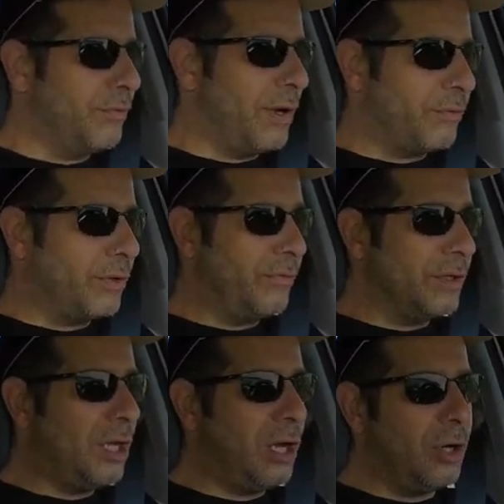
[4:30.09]
have ever
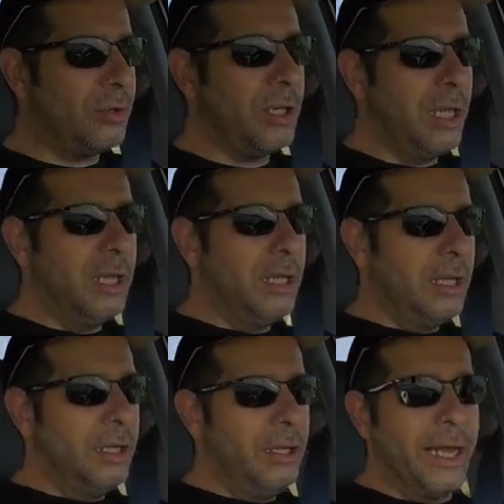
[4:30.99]
even
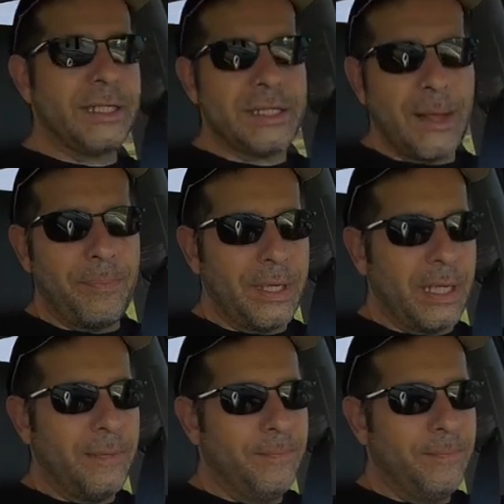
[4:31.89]
known, except me.